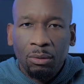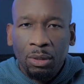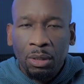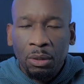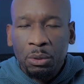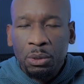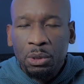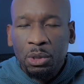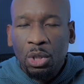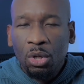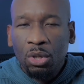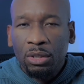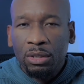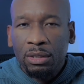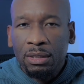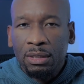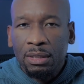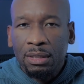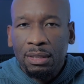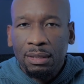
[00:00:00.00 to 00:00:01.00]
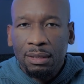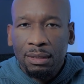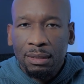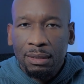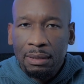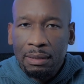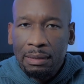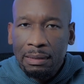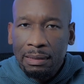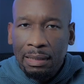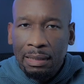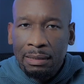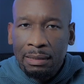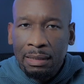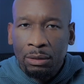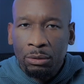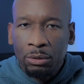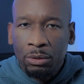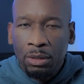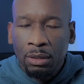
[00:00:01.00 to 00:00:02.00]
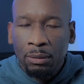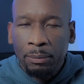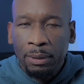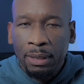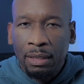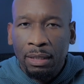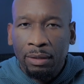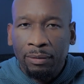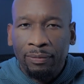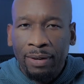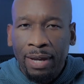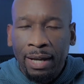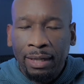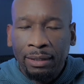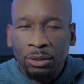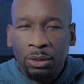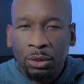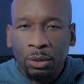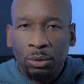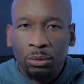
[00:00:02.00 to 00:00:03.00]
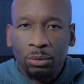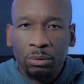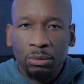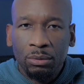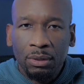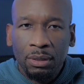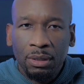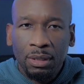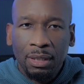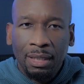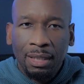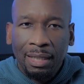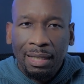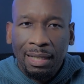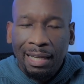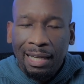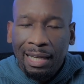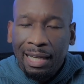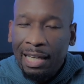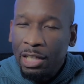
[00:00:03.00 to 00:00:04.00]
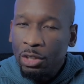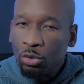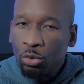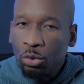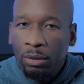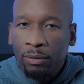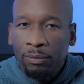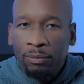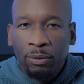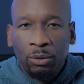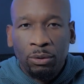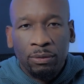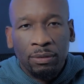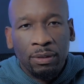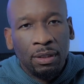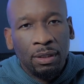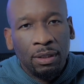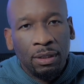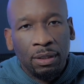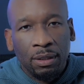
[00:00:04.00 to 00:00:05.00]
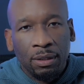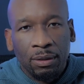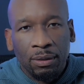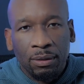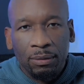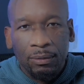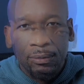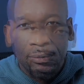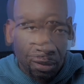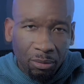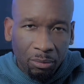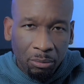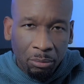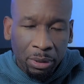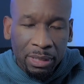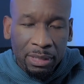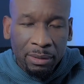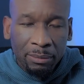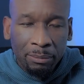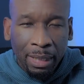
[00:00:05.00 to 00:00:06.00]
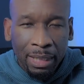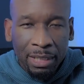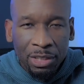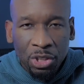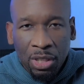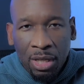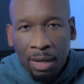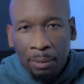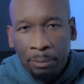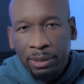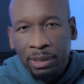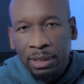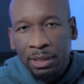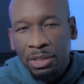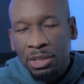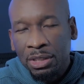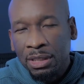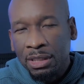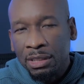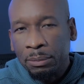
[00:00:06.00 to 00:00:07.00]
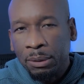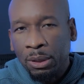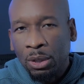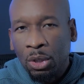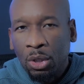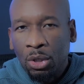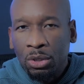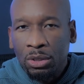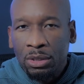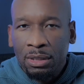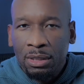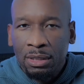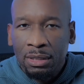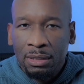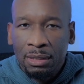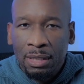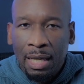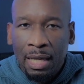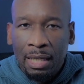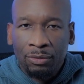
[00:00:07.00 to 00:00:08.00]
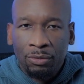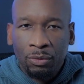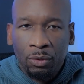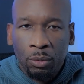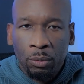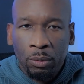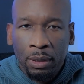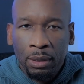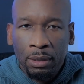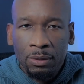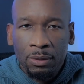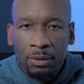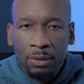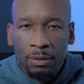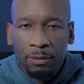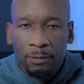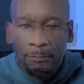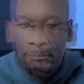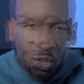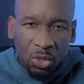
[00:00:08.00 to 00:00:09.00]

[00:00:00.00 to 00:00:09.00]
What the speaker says: When it was launched, I said it was going to be the de facto Android phone of the year, but some major competition has been launched these last few weeks.